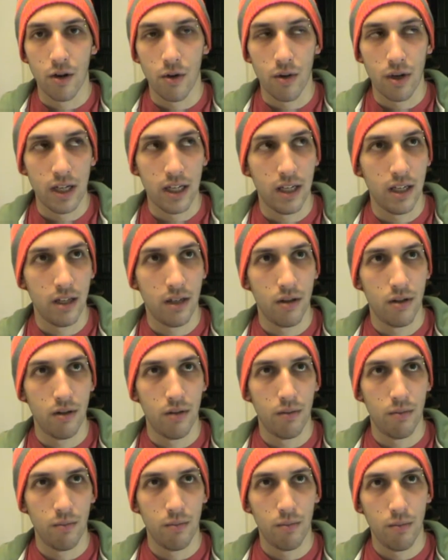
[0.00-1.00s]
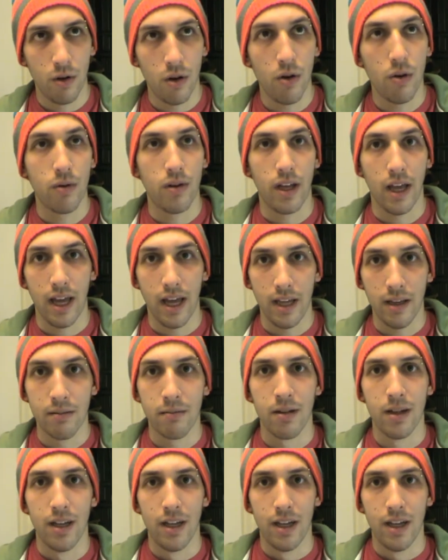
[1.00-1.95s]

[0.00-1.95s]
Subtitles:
going okay.